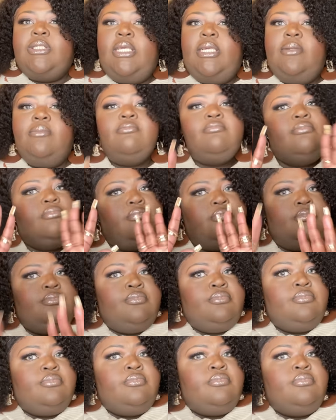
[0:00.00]
keep,
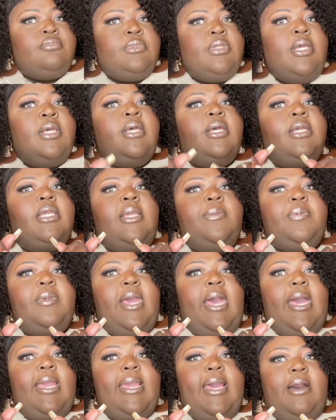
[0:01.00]
keep your
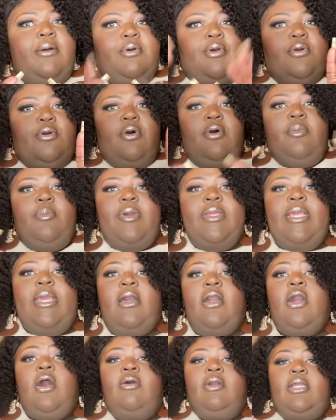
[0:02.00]
eye out, girl. But, yeah,
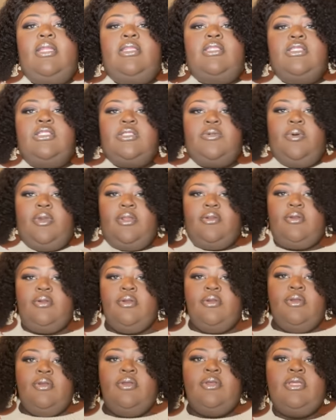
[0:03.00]
go get the sweater.
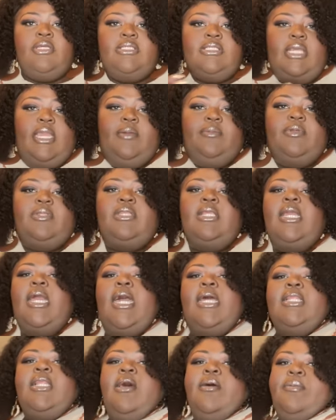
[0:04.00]
It's everything.
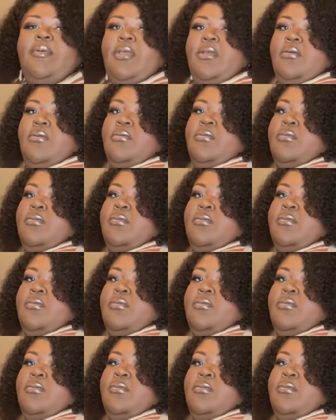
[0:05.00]
I love it.